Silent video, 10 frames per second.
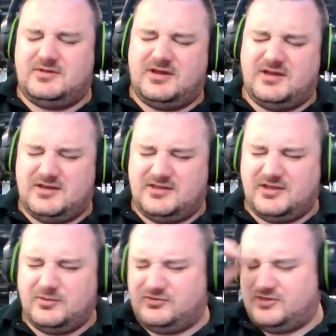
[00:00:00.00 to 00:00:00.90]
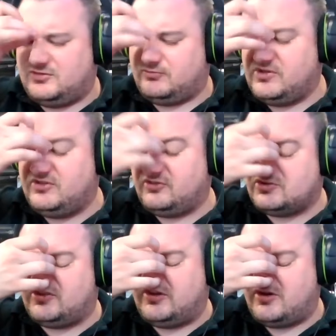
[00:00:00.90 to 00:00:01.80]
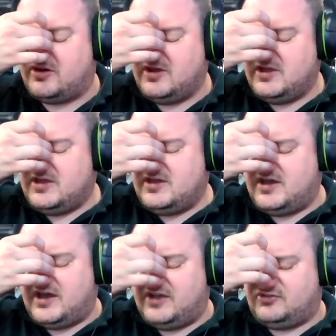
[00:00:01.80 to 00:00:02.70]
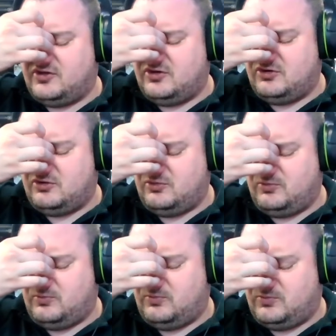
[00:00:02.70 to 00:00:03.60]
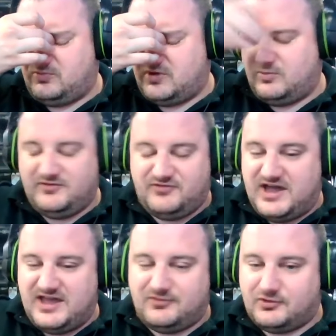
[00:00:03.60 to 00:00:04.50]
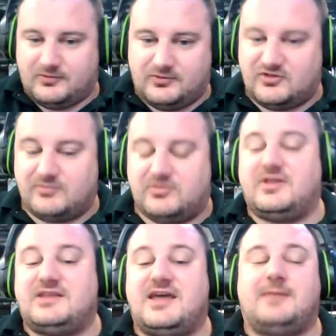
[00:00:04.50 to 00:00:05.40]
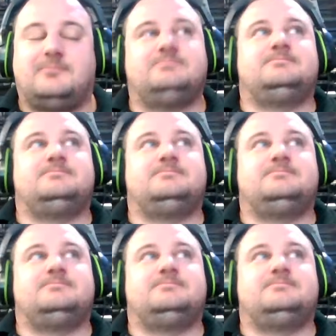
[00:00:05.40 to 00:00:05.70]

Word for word: uh, I think it was like the Research Center, ISO one one five or or something like that.